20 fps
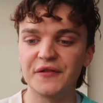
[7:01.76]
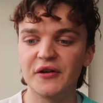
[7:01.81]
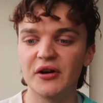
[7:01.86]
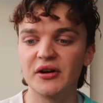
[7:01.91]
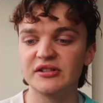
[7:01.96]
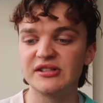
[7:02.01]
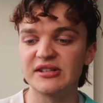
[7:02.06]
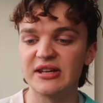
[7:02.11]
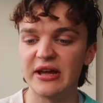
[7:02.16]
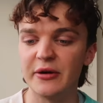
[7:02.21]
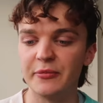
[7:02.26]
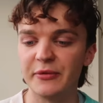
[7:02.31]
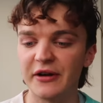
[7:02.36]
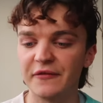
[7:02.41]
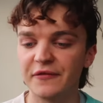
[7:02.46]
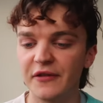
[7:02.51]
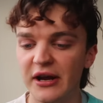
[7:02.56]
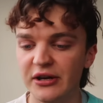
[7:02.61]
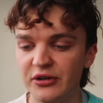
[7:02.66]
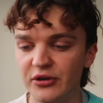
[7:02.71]
for her today
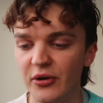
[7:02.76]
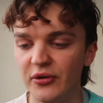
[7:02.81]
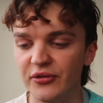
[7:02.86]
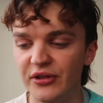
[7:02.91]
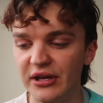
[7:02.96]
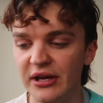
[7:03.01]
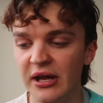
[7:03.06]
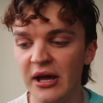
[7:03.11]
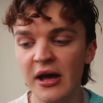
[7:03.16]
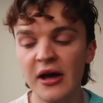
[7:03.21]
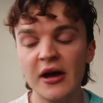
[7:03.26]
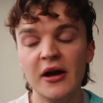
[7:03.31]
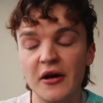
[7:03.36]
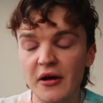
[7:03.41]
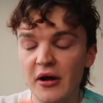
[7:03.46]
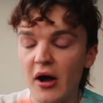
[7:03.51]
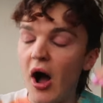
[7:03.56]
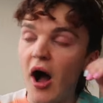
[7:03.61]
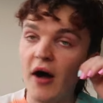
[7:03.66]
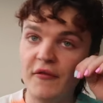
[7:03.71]
whenever I know that
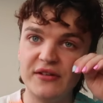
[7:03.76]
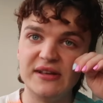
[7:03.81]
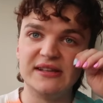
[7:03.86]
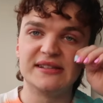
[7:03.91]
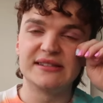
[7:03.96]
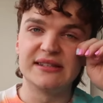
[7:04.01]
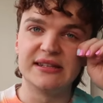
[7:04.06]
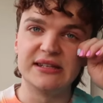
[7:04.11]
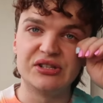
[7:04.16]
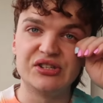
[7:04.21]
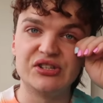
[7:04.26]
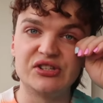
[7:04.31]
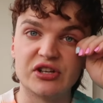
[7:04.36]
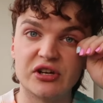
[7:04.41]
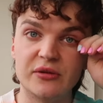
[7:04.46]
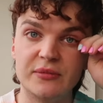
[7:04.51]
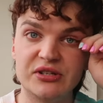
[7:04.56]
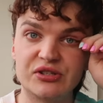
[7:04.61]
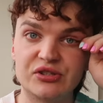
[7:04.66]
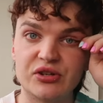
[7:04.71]
obviously she's
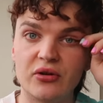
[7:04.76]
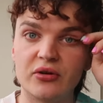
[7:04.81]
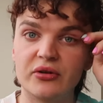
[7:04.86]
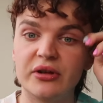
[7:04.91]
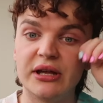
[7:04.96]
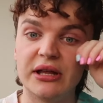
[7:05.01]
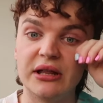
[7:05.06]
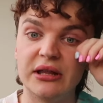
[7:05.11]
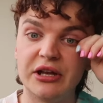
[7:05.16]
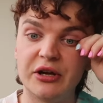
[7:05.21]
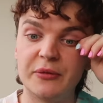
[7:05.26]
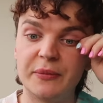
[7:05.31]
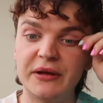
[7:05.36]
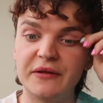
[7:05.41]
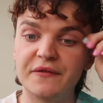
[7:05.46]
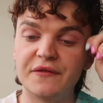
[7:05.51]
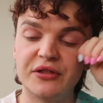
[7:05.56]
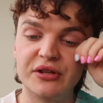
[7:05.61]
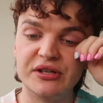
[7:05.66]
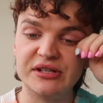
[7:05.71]
going to be struggling a little
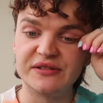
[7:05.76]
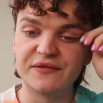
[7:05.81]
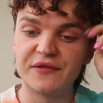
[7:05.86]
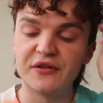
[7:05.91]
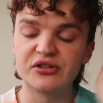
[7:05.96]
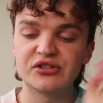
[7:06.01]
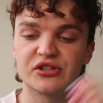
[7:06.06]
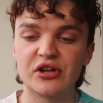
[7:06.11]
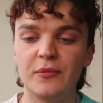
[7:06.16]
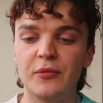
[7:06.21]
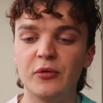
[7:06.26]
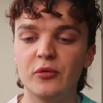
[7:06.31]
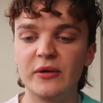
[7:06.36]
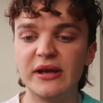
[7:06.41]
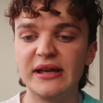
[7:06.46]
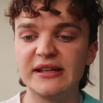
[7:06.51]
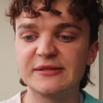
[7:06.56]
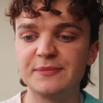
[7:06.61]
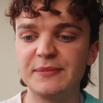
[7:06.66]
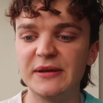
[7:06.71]
bit for these first couple
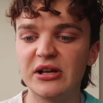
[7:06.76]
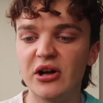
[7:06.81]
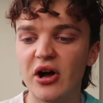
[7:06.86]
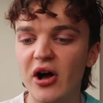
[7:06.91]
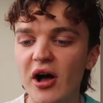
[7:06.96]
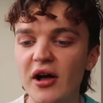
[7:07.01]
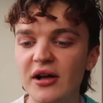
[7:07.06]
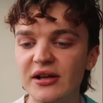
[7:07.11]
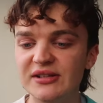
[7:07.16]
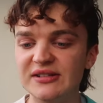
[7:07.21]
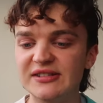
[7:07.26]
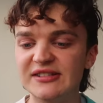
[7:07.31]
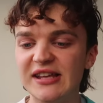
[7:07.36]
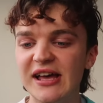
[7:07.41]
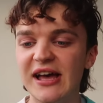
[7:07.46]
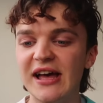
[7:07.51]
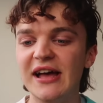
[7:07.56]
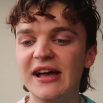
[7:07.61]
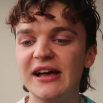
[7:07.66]
weeks, because